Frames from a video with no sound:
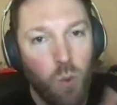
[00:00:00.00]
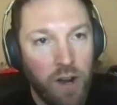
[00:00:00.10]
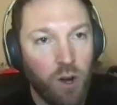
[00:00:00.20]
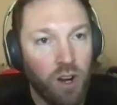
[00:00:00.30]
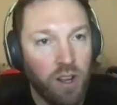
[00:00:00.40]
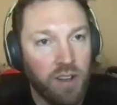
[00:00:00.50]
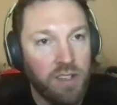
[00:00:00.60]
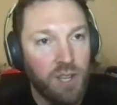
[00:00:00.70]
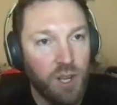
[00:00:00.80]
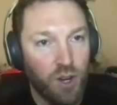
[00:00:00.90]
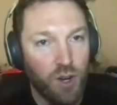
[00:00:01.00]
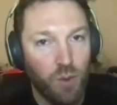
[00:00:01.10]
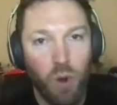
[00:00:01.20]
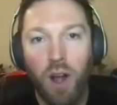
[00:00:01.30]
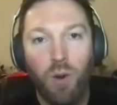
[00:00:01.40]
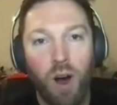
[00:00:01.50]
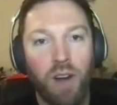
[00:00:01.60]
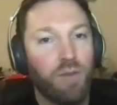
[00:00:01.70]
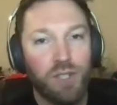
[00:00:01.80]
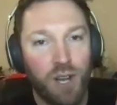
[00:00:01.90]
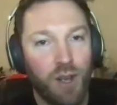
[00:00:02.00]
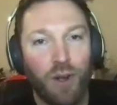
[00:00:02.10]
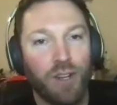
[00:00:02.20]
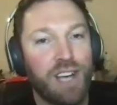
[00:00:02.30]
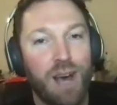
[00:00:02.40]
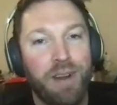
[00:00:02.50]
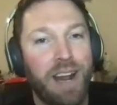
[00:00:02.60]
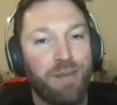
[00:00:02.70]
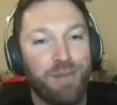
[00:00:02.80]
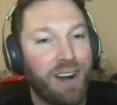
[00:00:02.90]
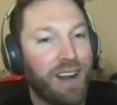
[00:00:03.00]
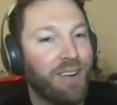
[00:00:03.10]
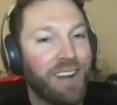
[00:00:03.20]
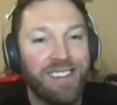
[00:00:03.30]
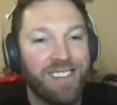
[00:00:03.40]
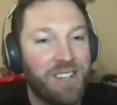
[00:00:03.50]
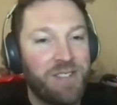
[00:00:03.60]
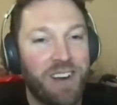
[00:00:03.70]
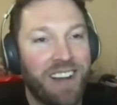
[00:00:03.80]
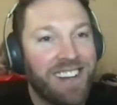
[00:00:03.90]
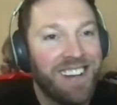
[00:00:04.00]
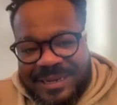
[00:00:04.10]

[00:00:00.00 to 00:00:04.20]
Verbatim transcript: win or lose, your work wife will show you a good time in Edinburgh anyway, so it's fine.